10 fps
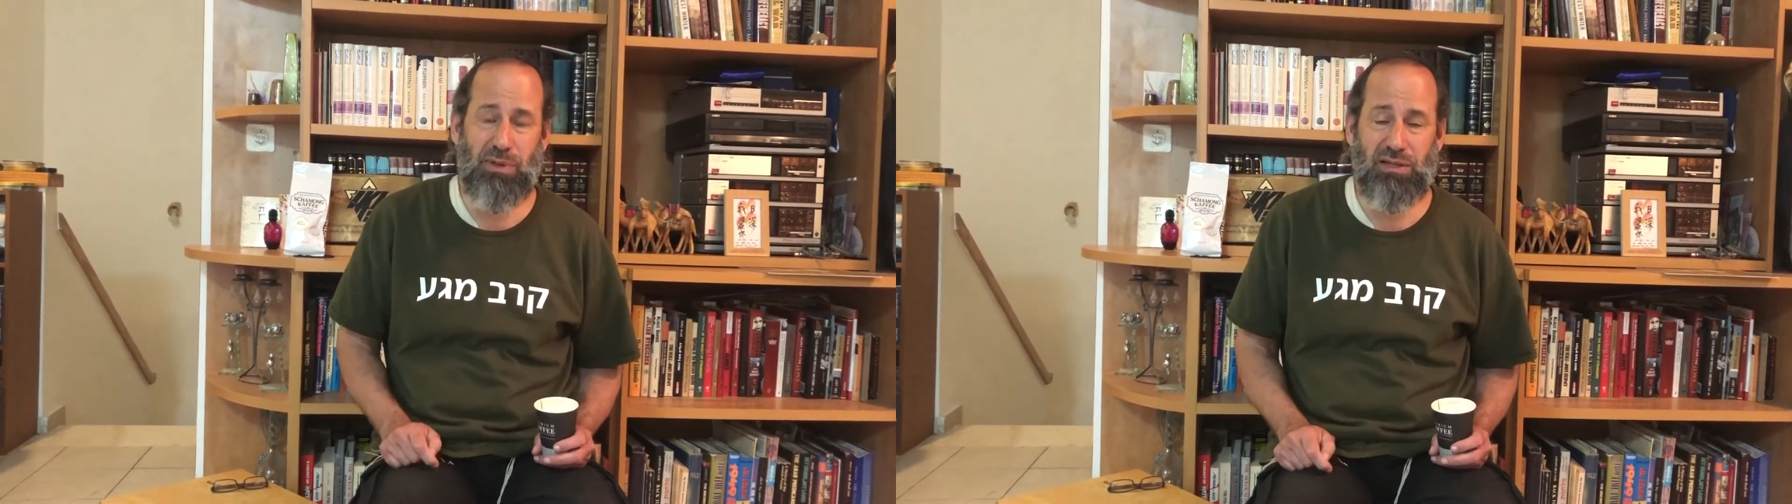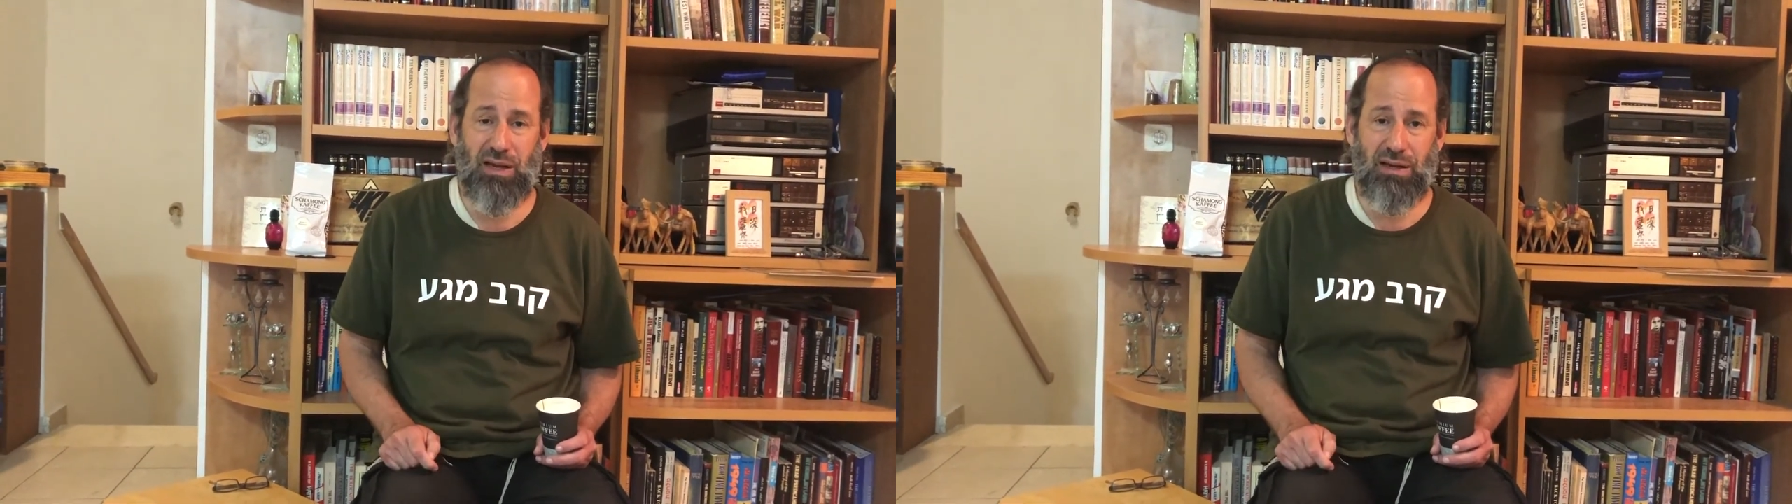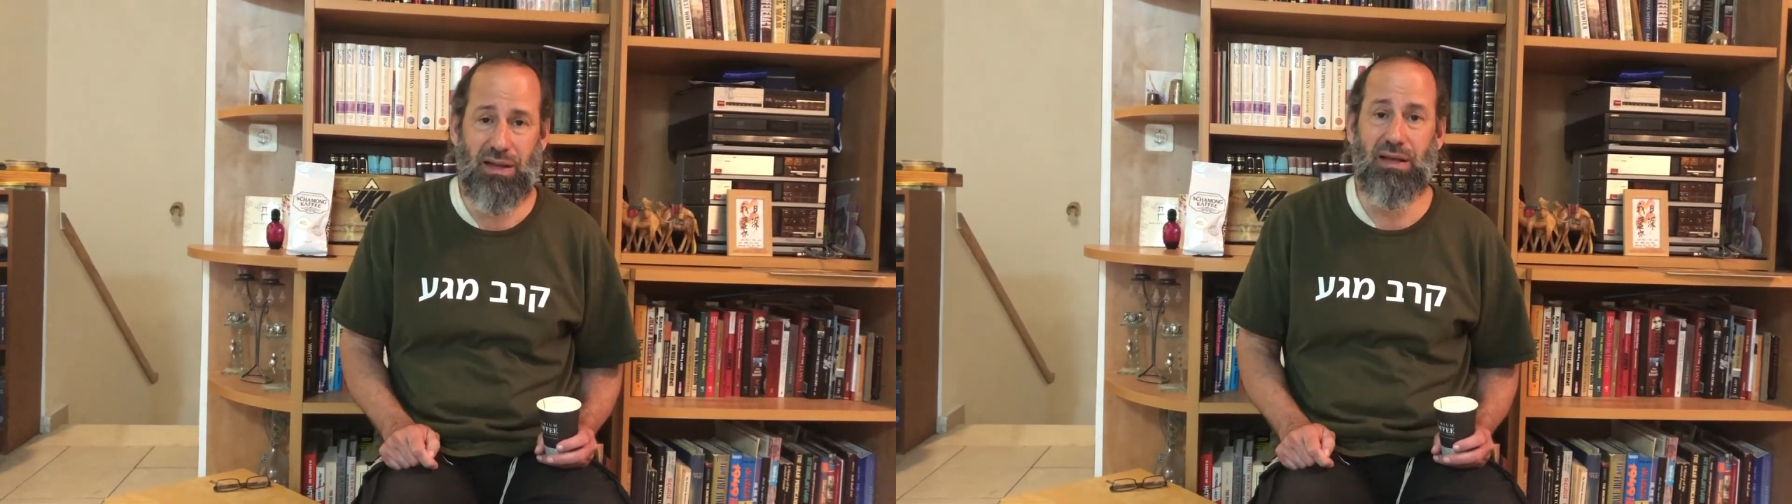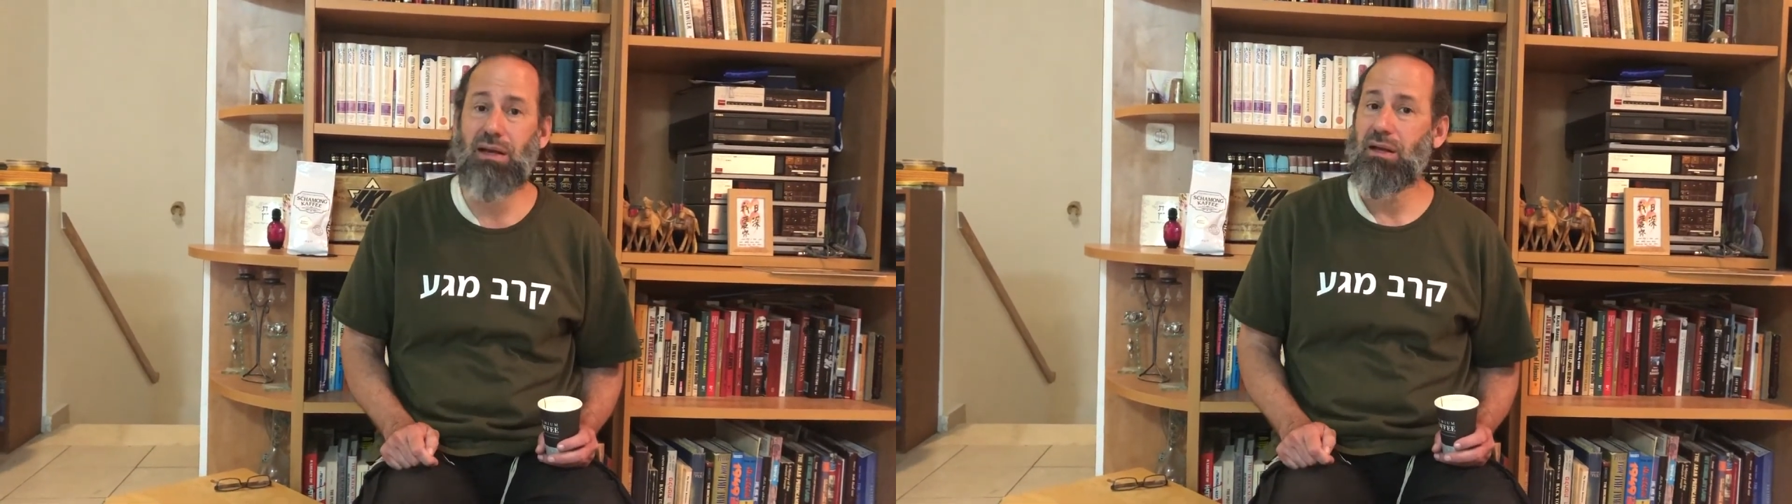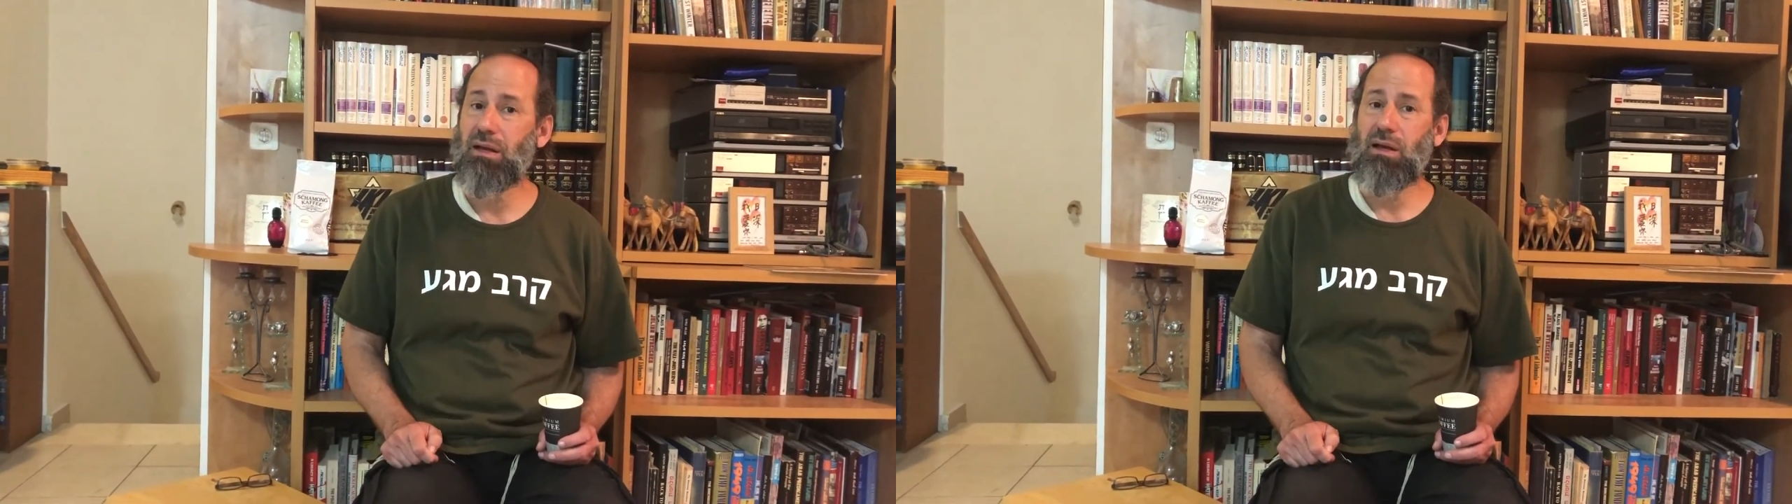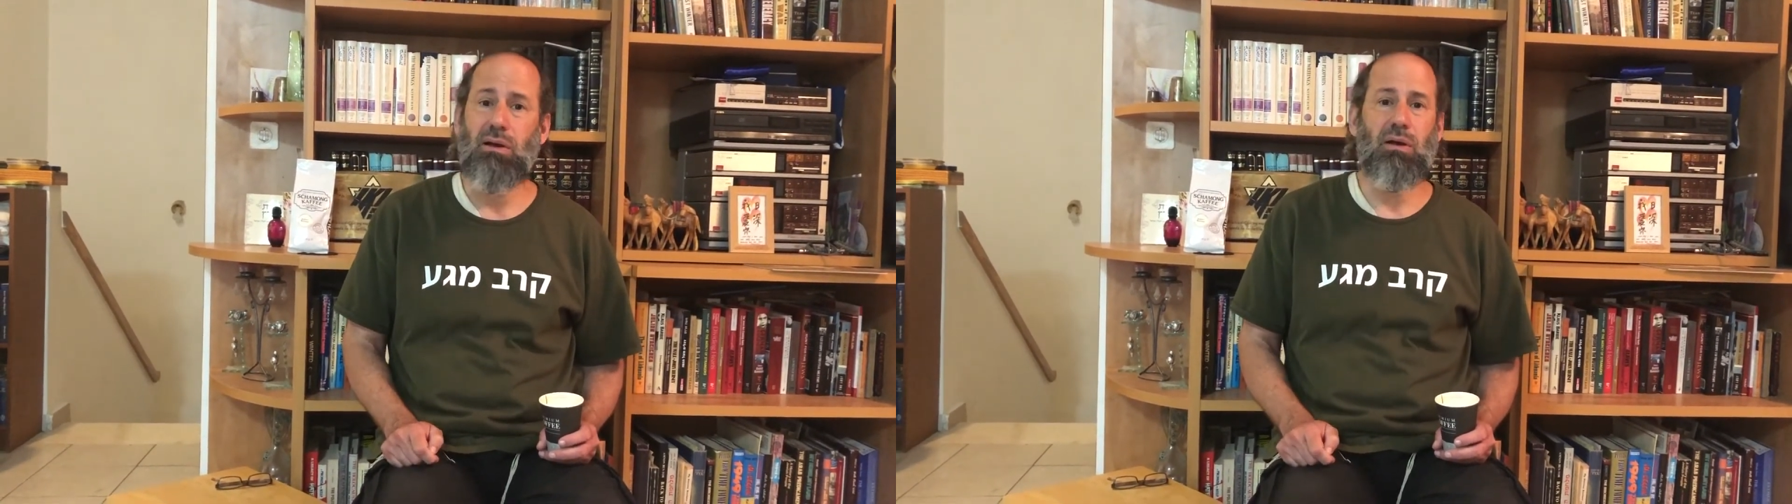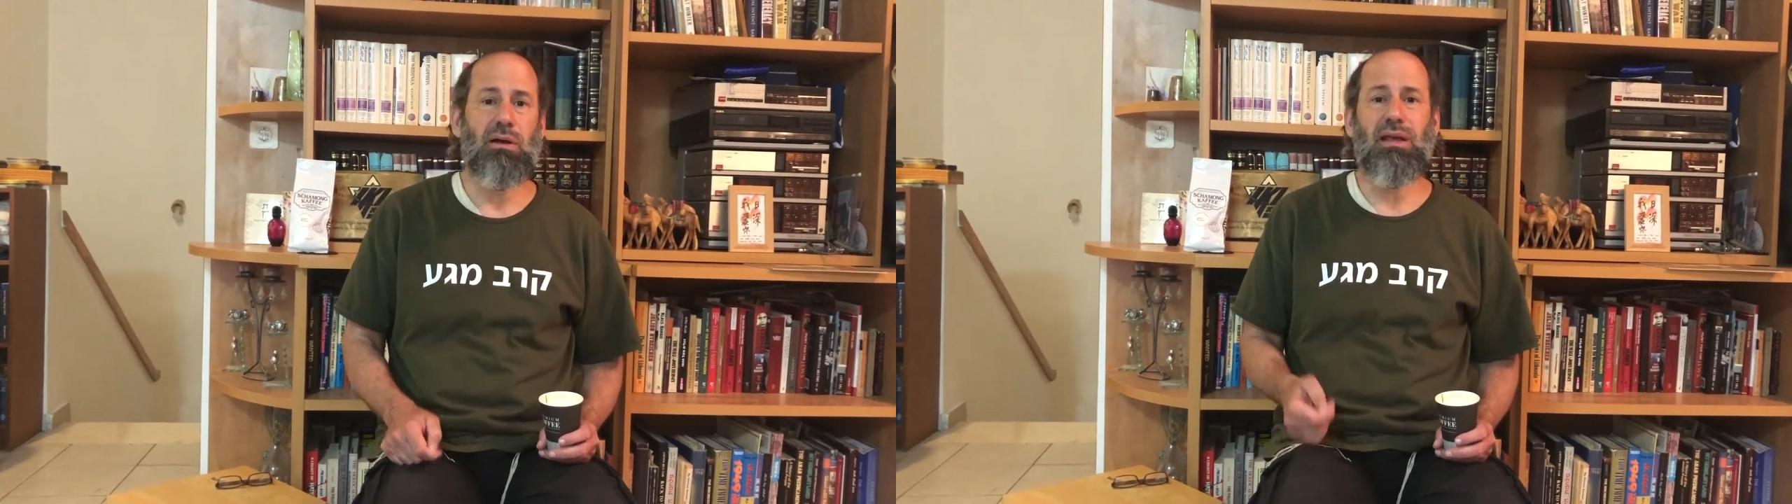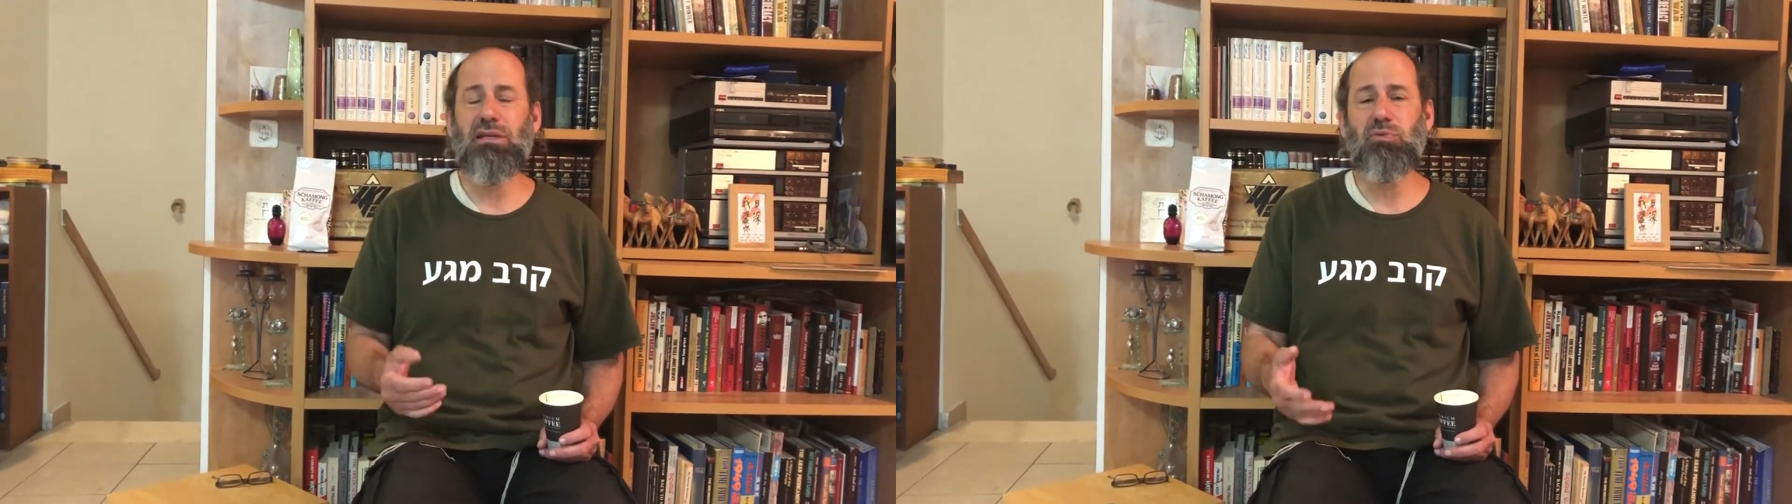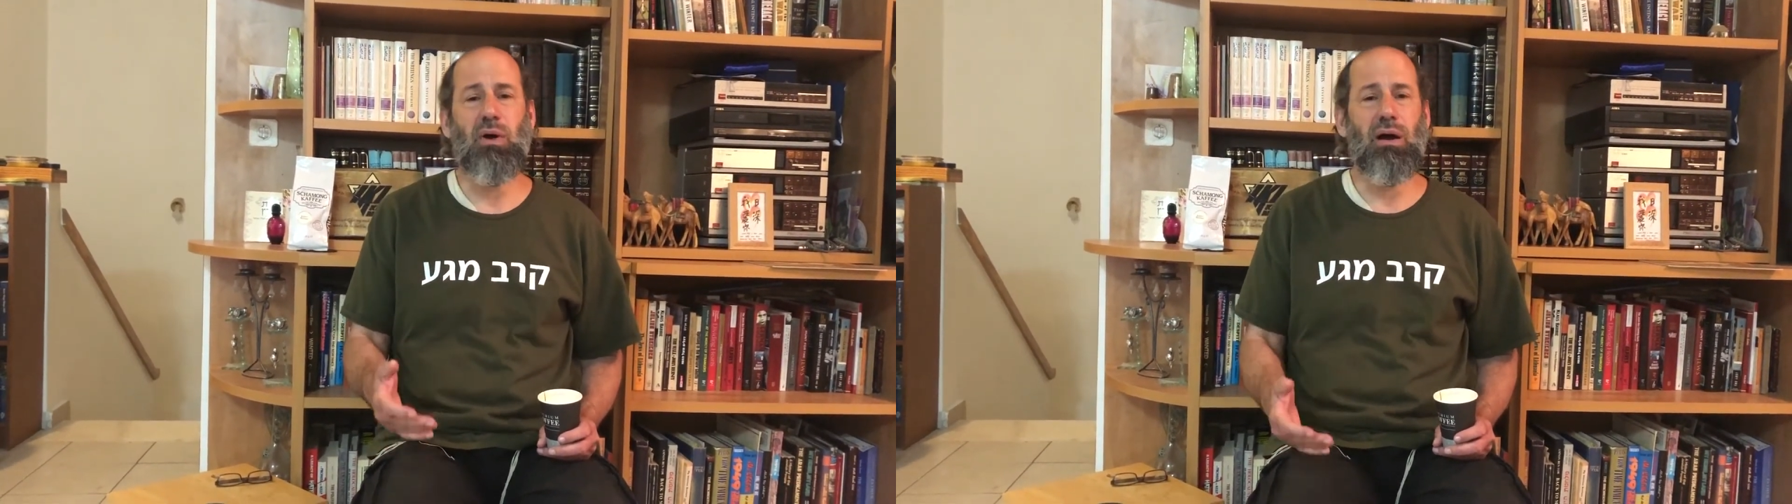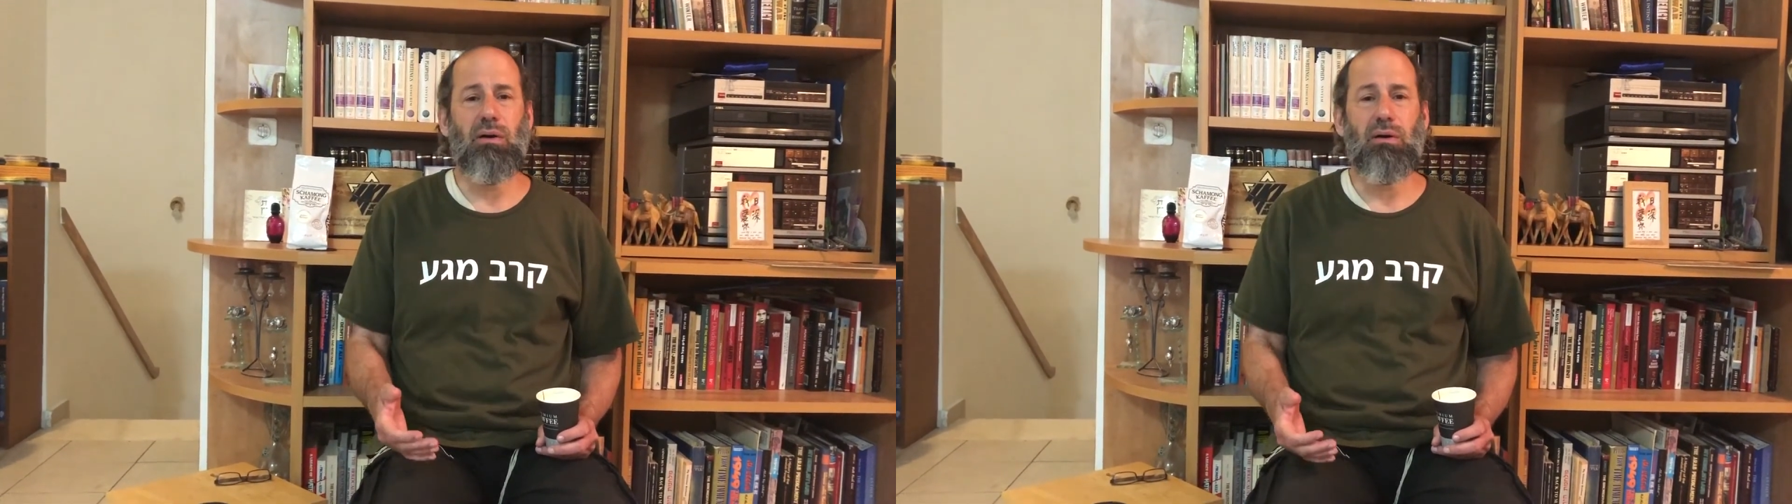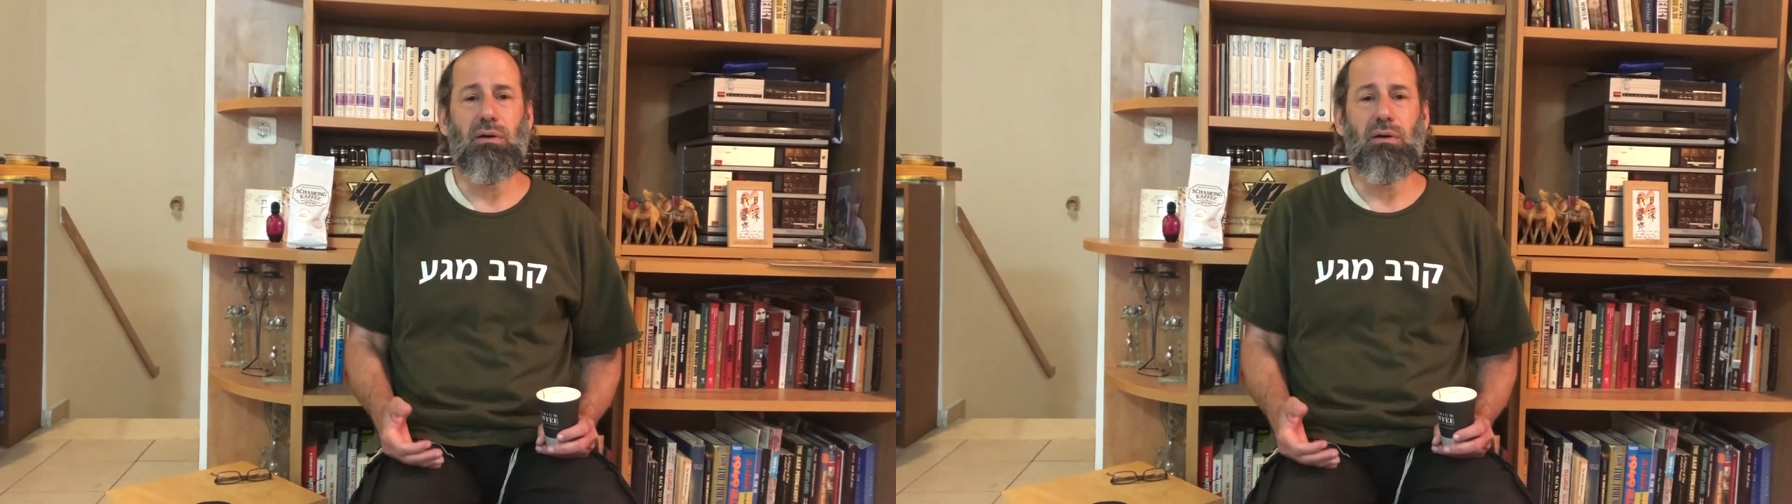technique, guess what?